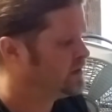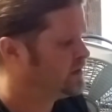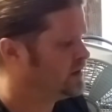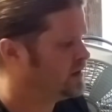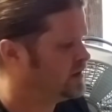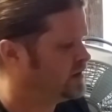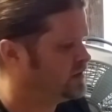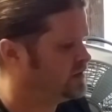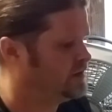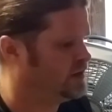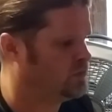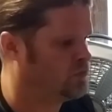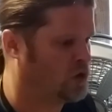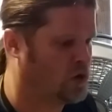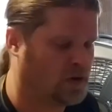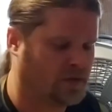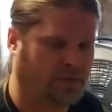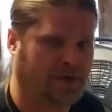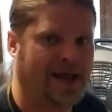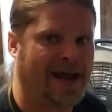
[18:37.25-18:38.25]
that
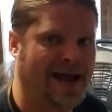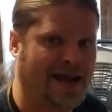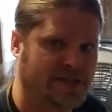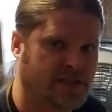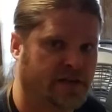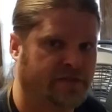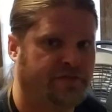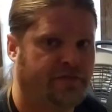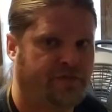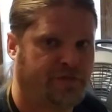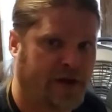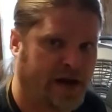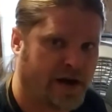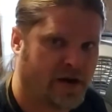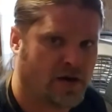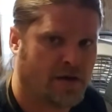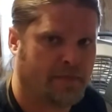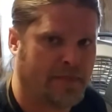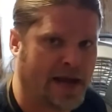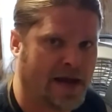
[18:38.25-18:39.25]
will last a
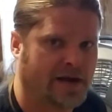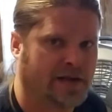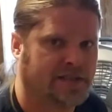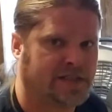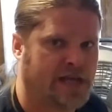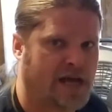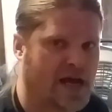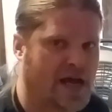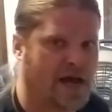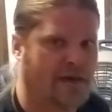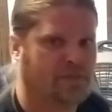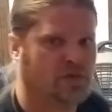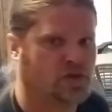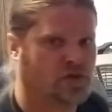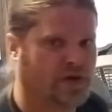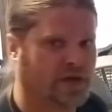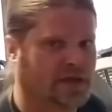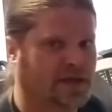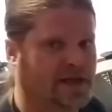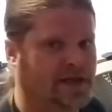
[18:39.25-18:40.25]
fair amount of time
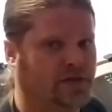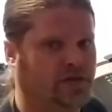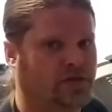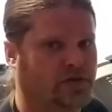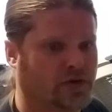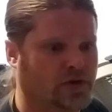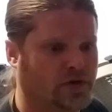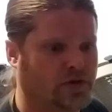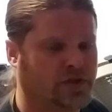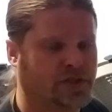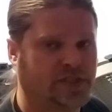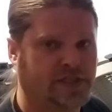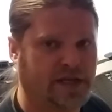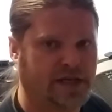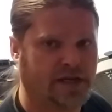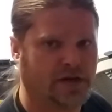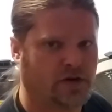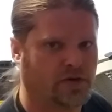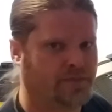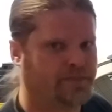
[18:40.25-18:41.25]
drilling through
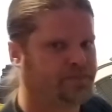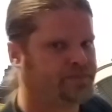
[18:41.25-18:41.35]
steel.